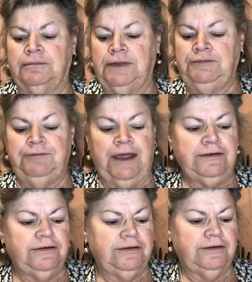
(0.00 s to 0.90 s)
In
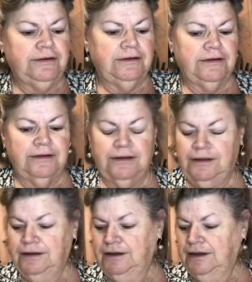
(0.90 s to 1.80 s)
fact,
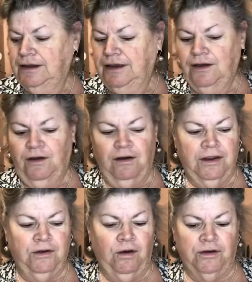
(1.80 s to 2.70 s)
I
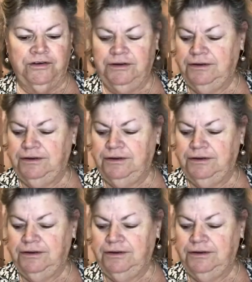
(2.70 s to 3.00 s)
got